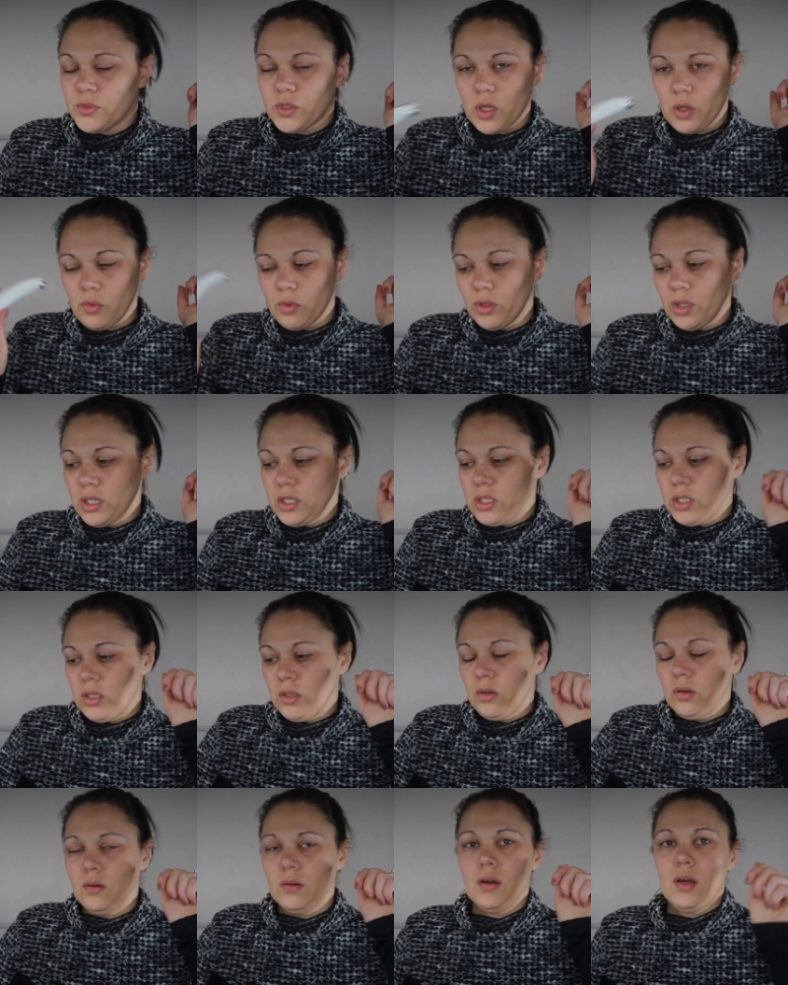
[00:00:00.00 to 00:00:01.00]
So I really
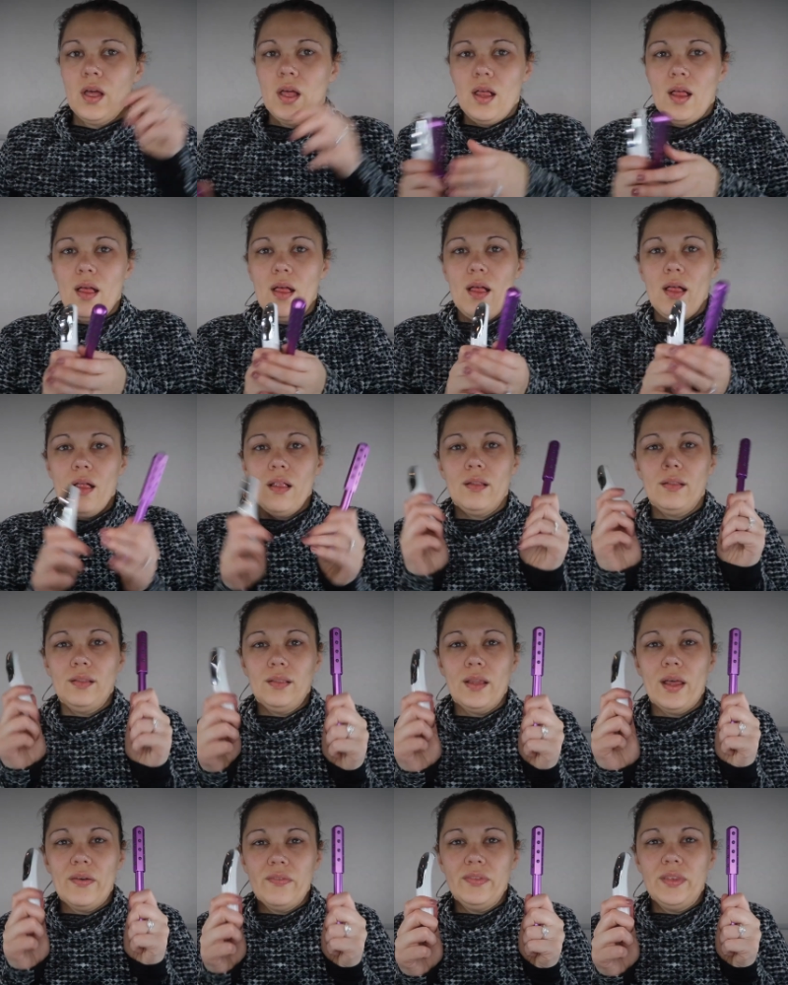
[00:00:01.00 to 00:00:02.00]
do
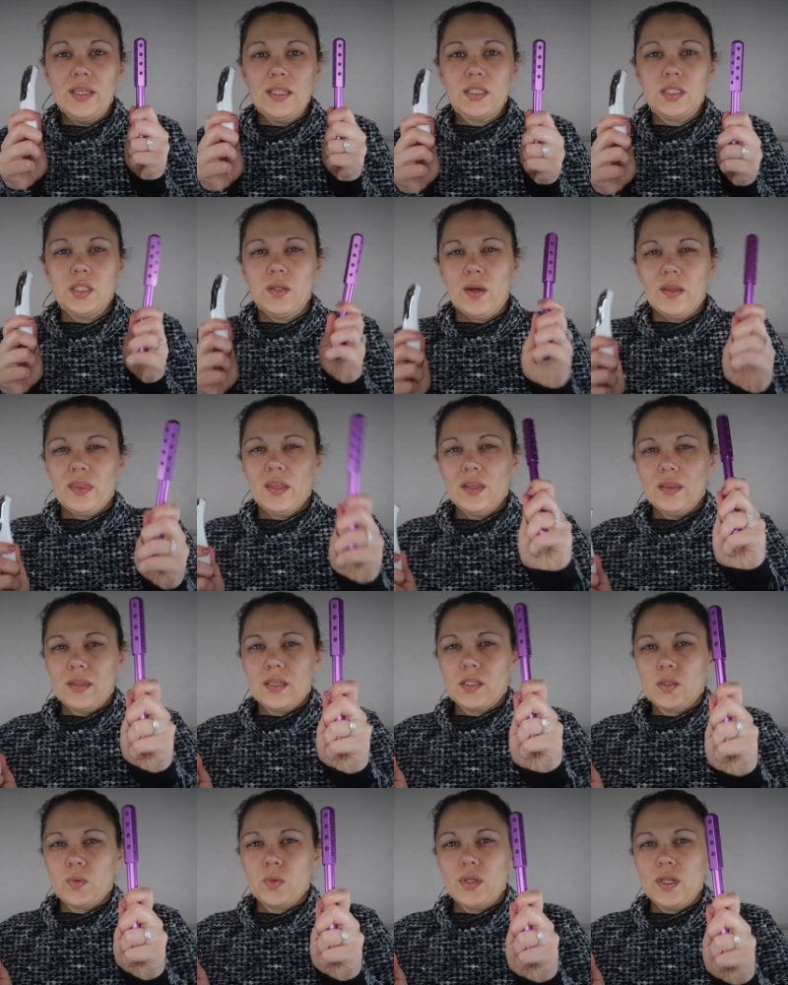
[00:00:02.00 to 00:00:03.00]
love these two. I think
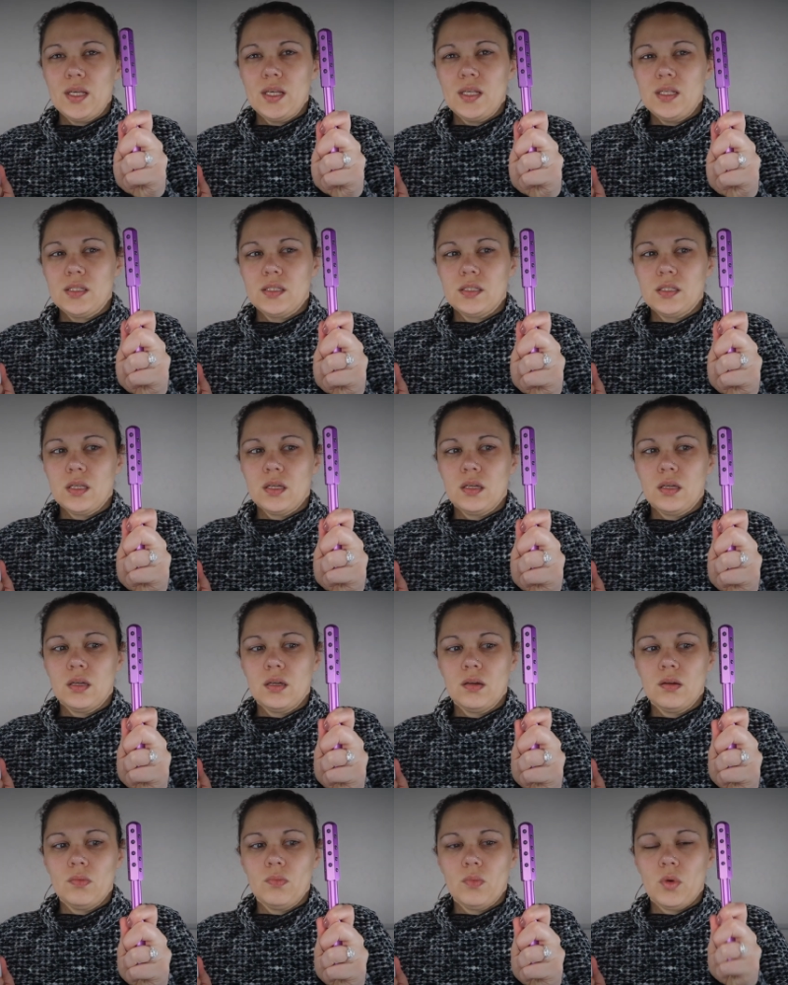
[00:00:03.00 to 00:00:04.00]
this one is
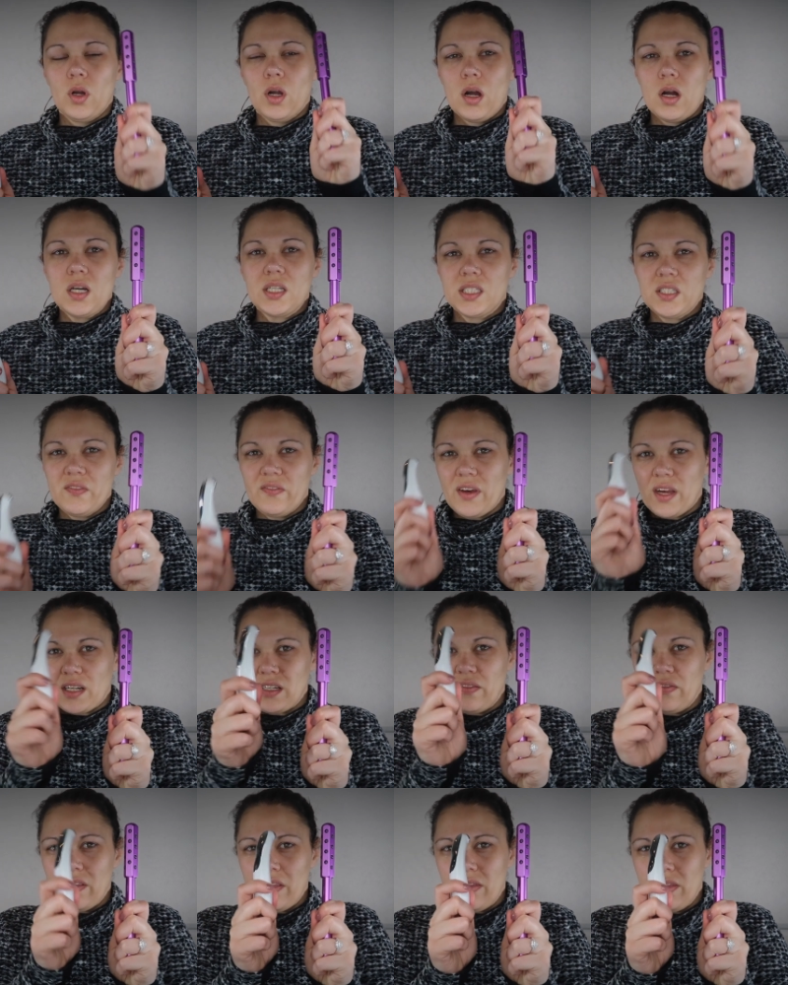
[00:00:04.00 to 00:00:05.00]
more cost
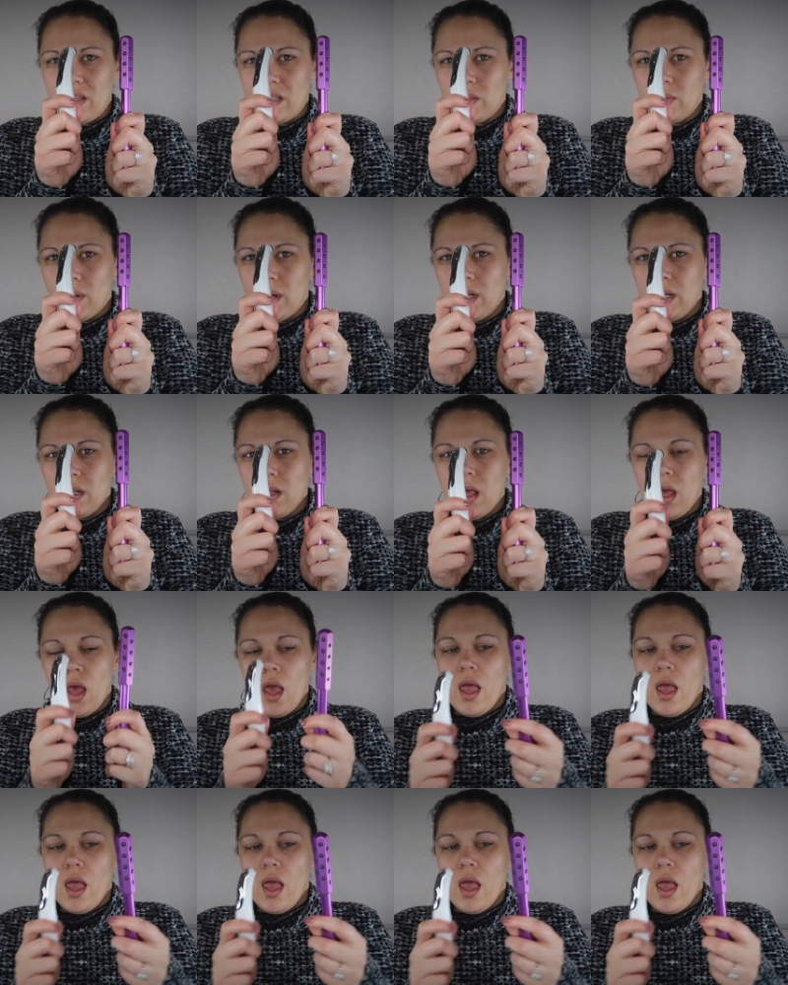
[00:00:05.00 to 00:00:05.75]
effective than this one.